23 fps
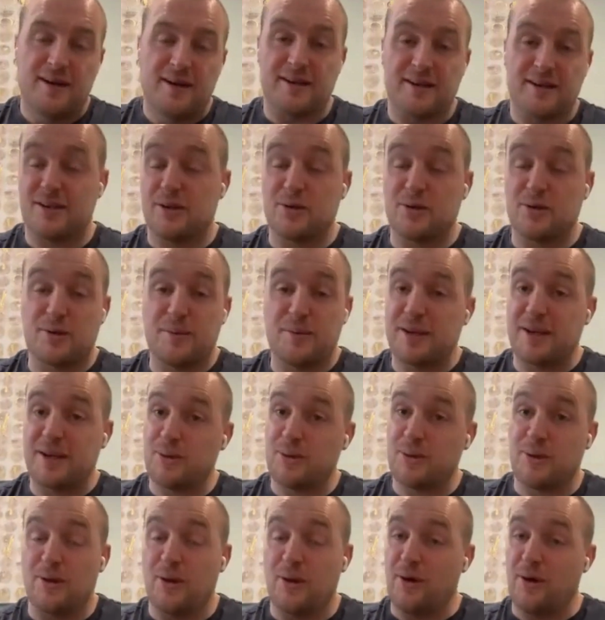I still speak
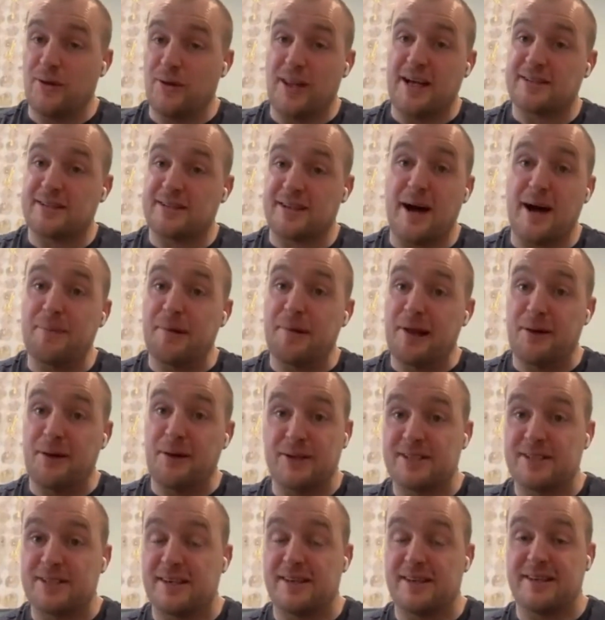to a lot of lads that I play
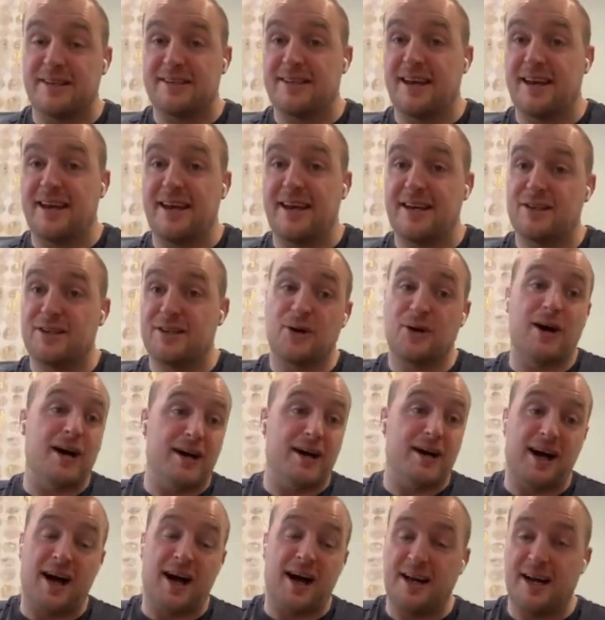with to this day. So
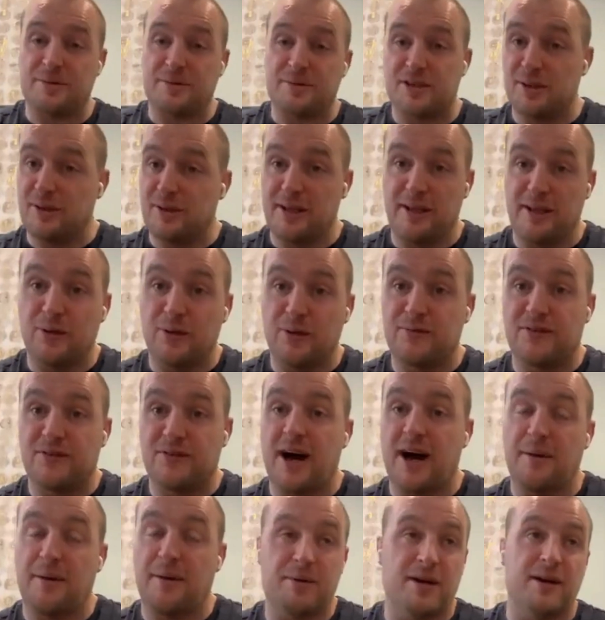I absolutely love
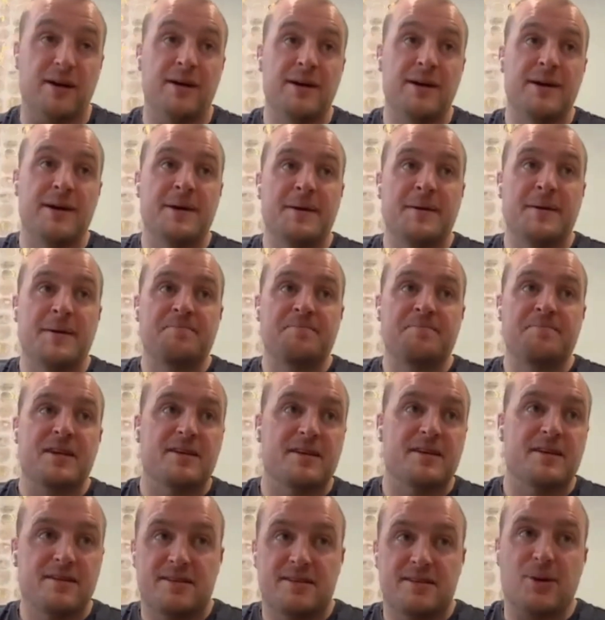that. But
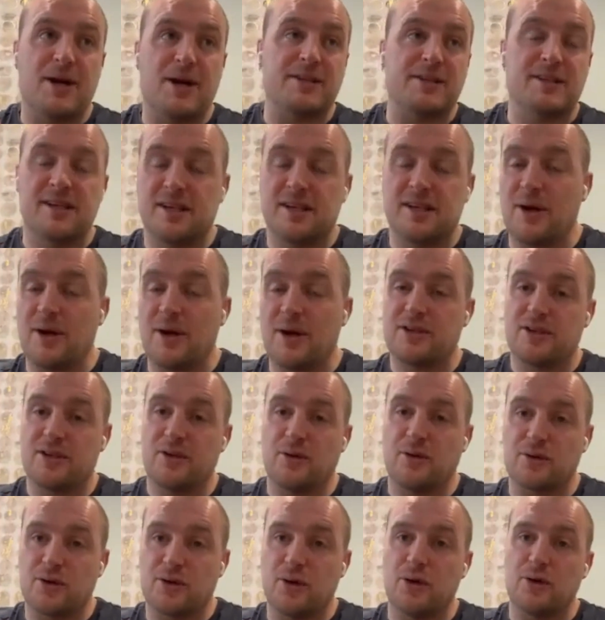to answer your question
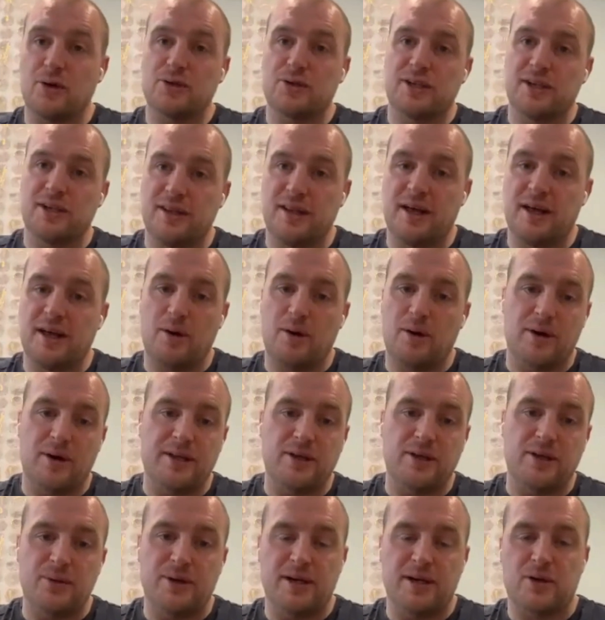on coaching and that,
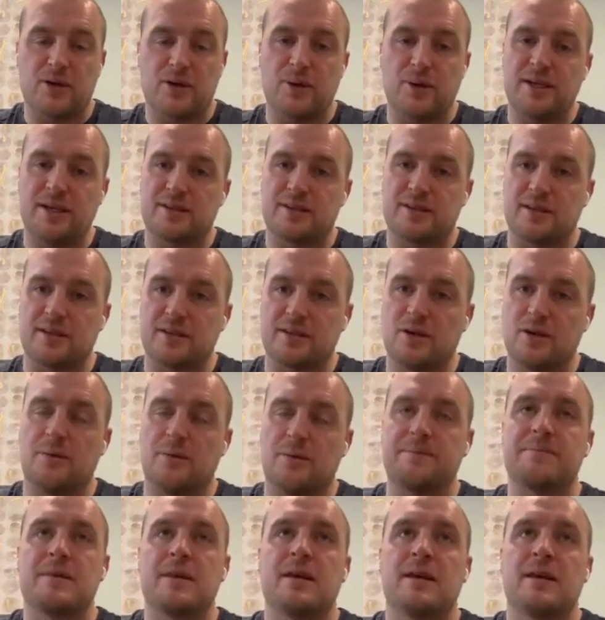when you hit Queensland Cup,